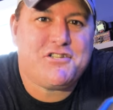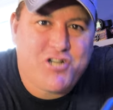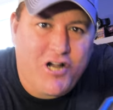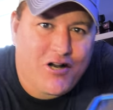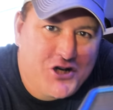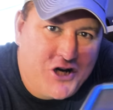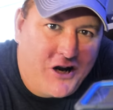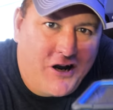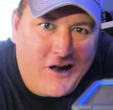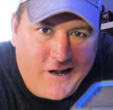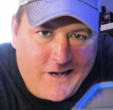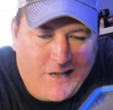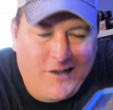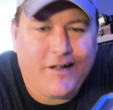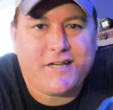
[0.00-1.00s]
juncture,
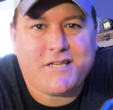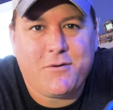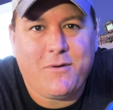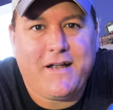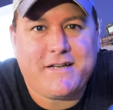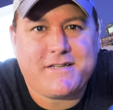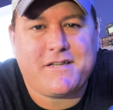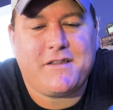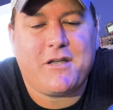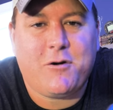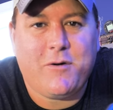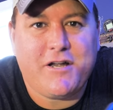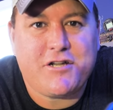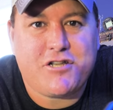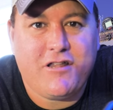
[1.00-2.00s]
I'd like to answer the
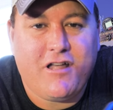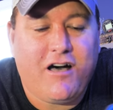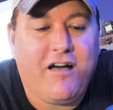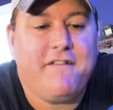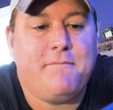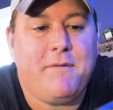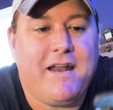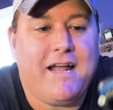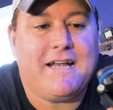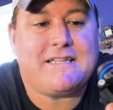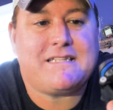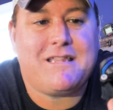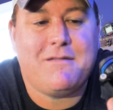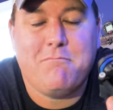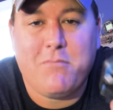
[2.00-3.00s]
question that I've been
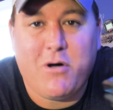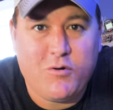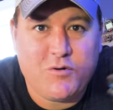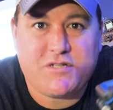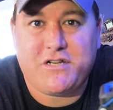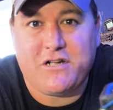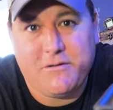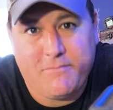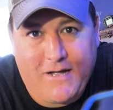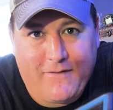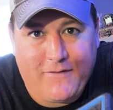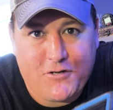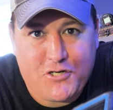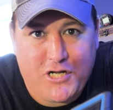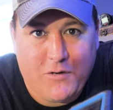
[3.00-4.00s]
asked the most
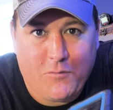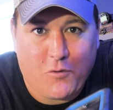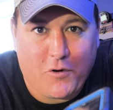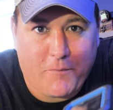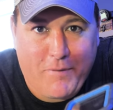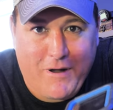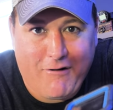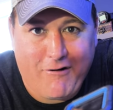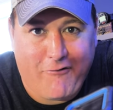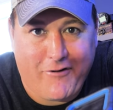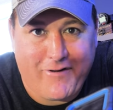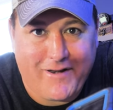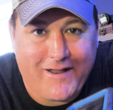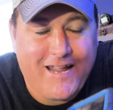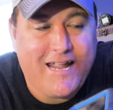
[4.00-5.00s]
about the Shearwater
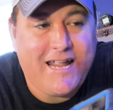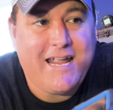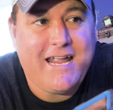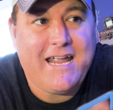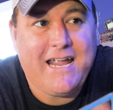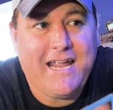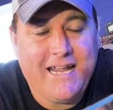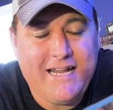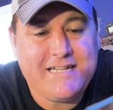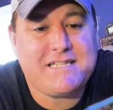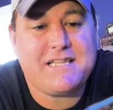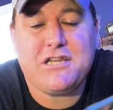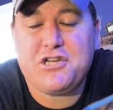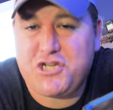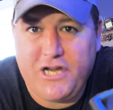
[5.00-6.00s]
Peregrine.
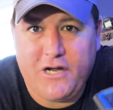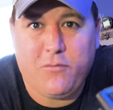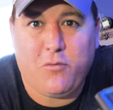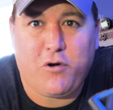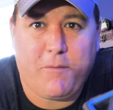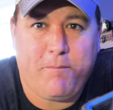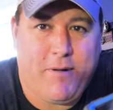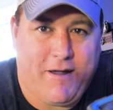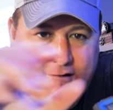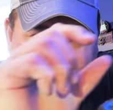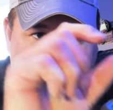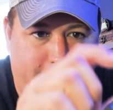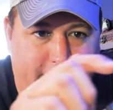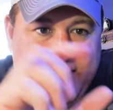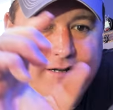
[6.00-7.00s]
Is the Shearwater
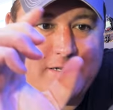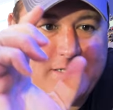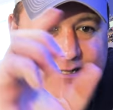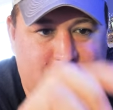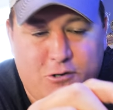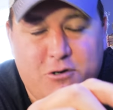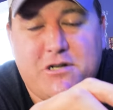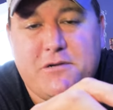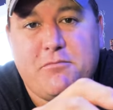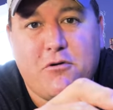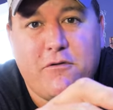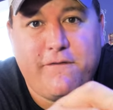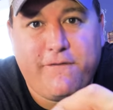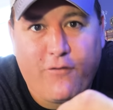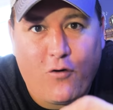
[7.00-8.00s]
Peregrine
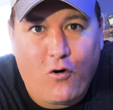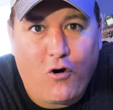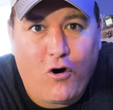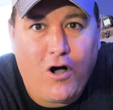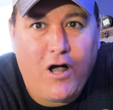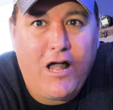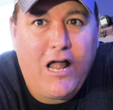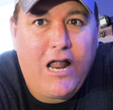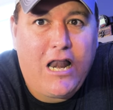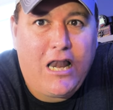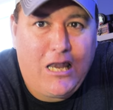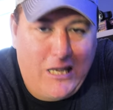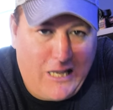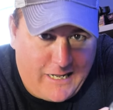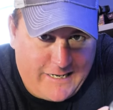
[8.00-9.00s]
suitable for
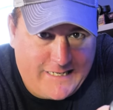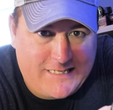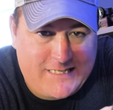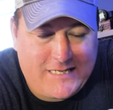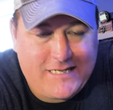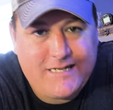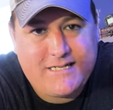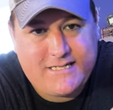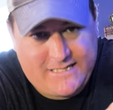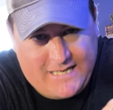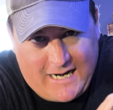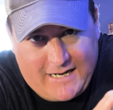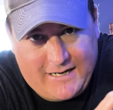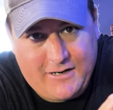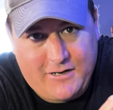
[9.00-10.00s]
light
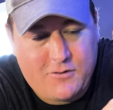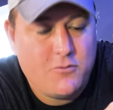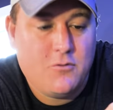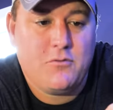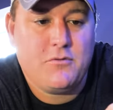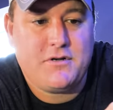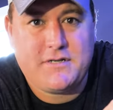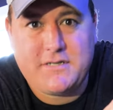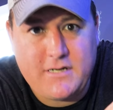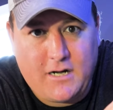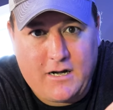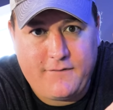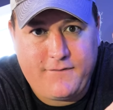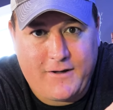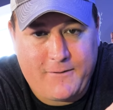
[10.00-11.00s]
technical
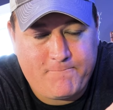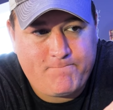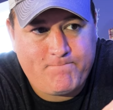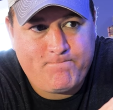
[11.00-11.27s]
diving?